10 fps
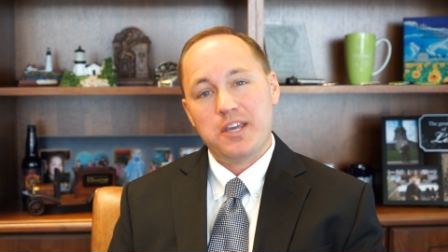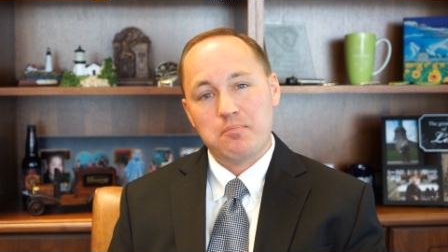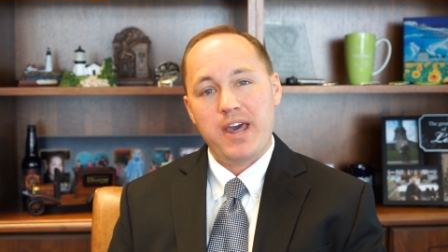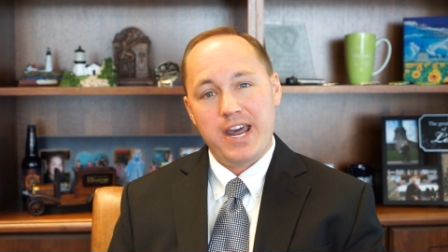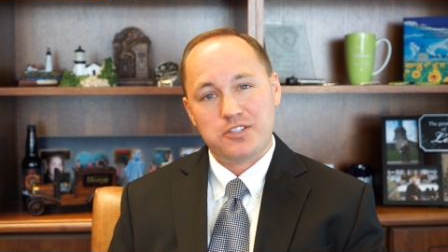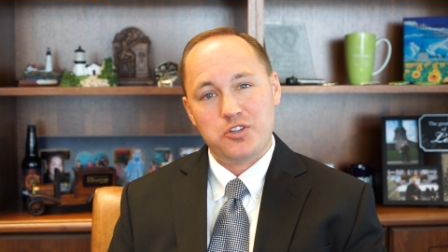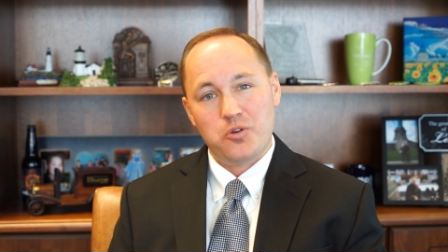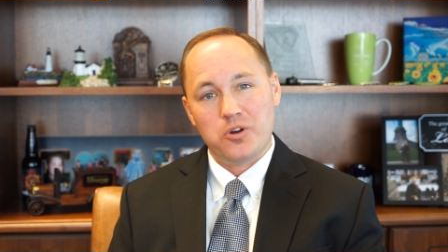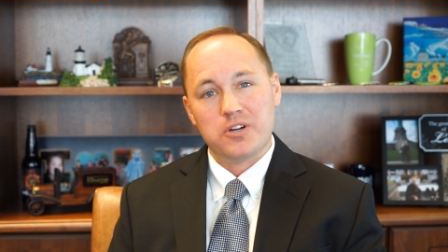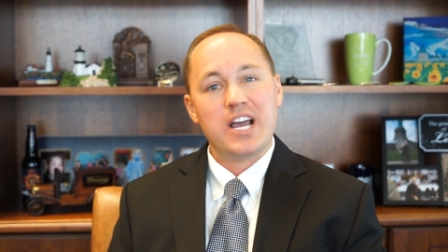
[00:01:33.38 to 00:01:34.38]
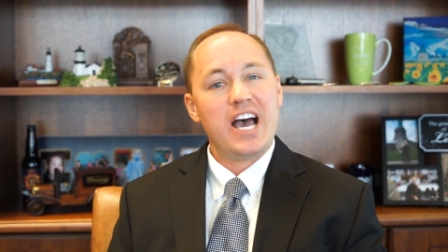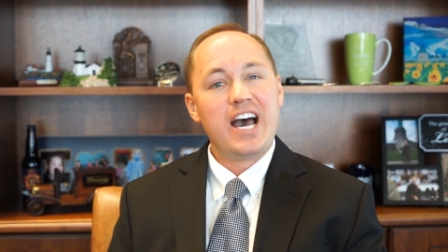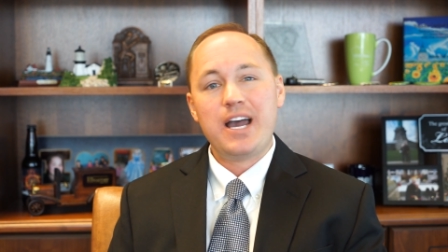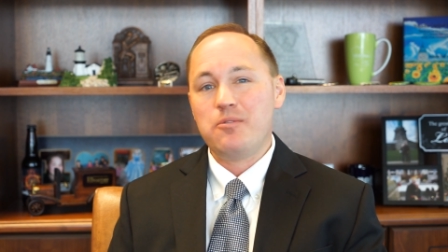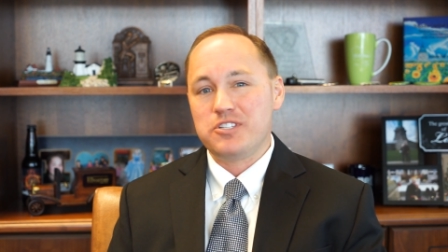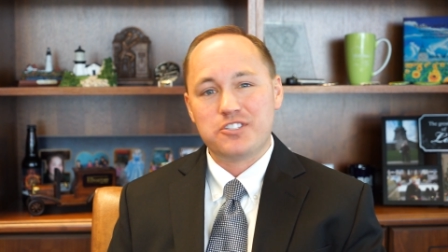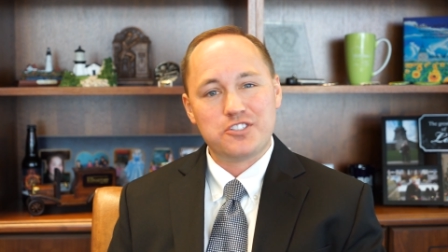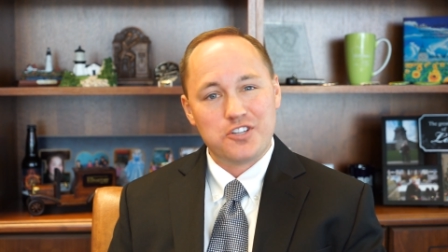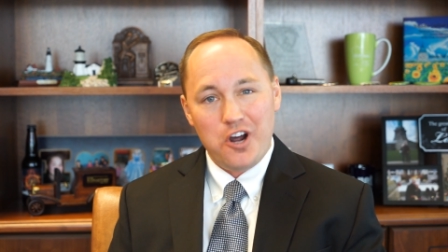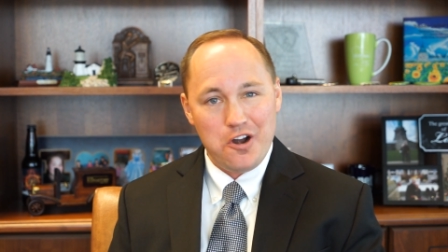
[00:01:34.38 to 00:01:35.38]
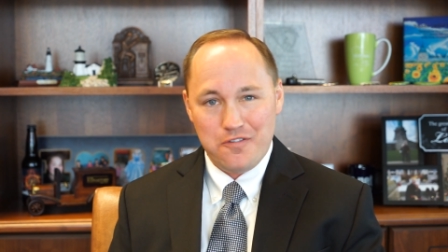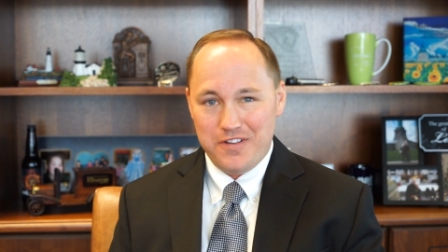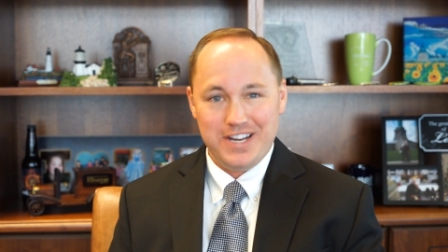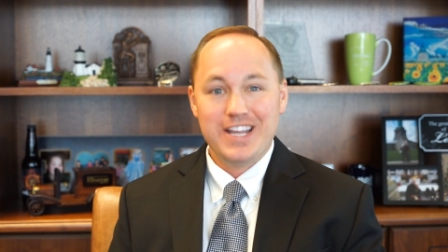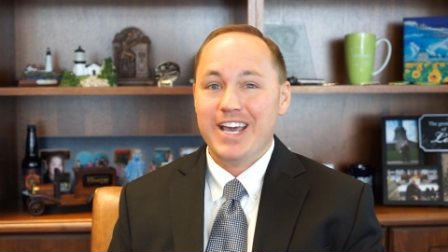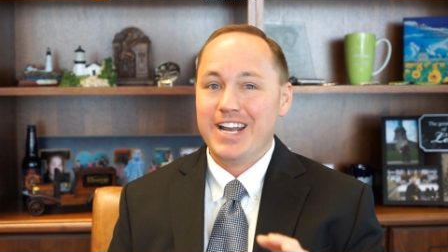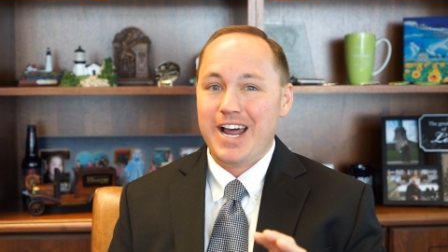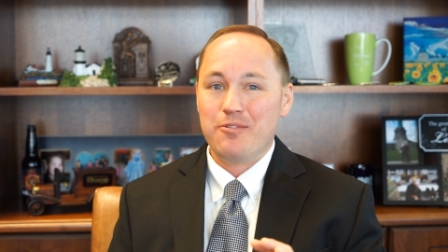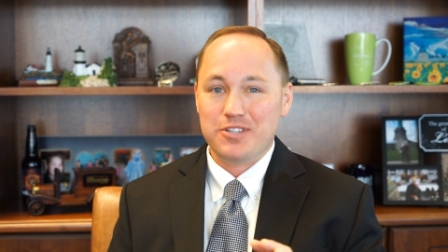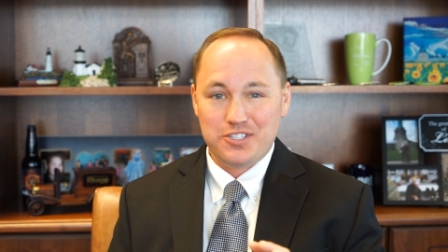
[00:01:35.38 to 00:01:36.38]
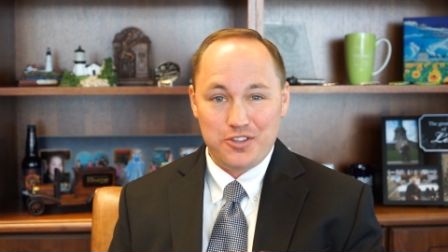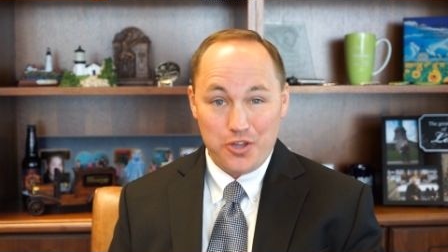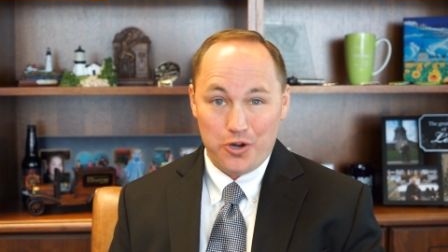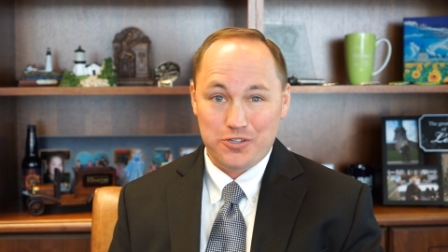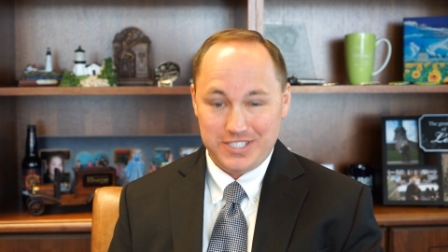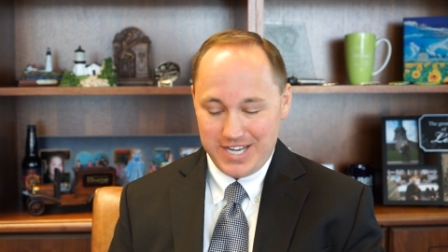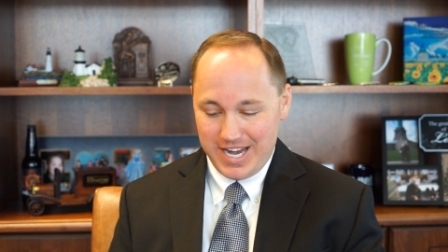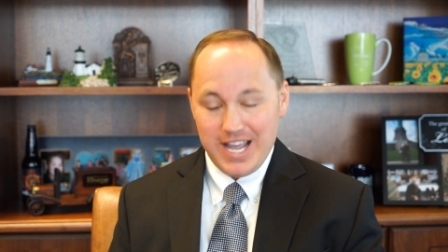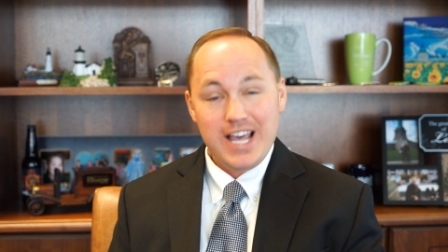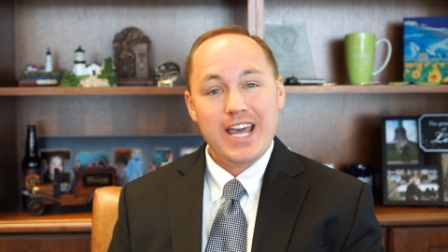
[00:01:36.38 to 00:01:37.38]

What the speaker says: the Impact Tour, I was starving and I was thirsty.